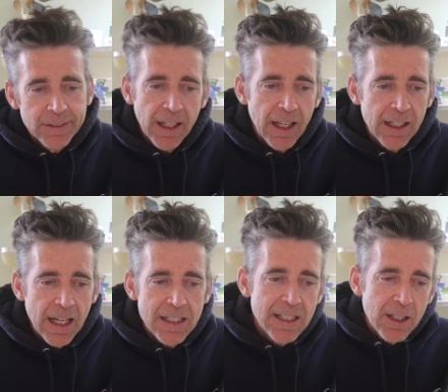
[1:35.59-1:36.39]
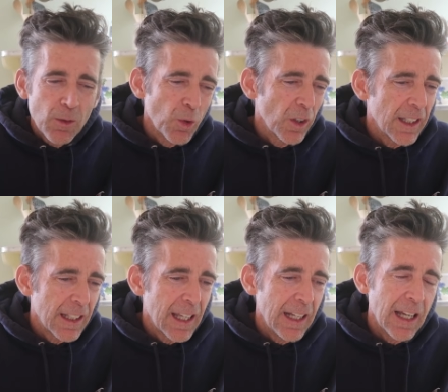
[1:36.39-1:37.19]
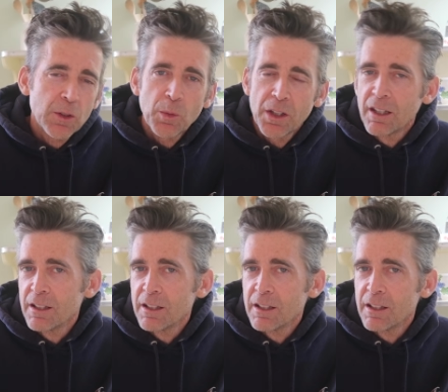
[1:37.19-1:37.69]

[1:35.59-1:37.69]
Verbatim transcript: And I didn't really connect with